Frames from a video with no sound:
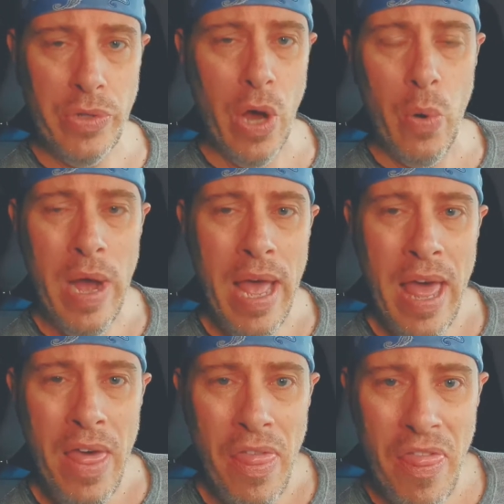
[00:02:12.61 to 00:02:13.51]
So
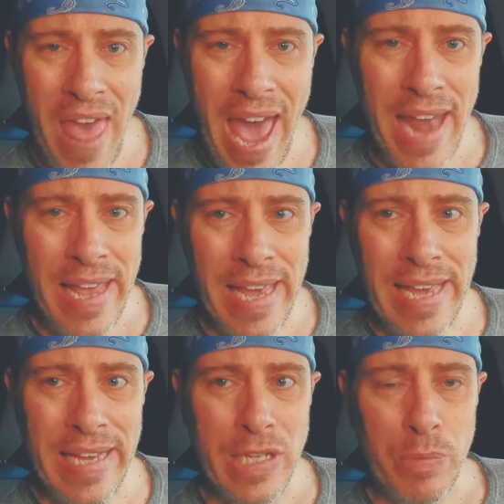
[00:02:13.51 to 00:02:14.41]
that
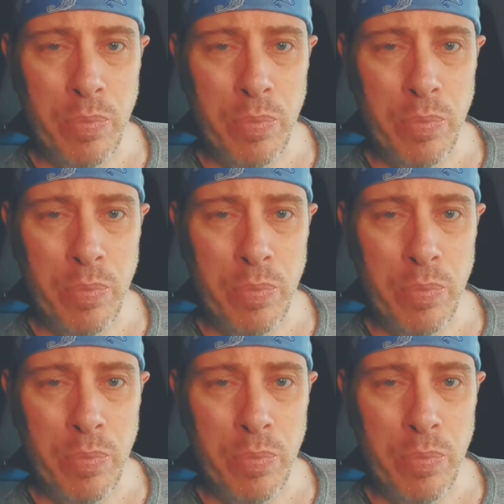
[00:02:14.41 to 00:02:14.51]
is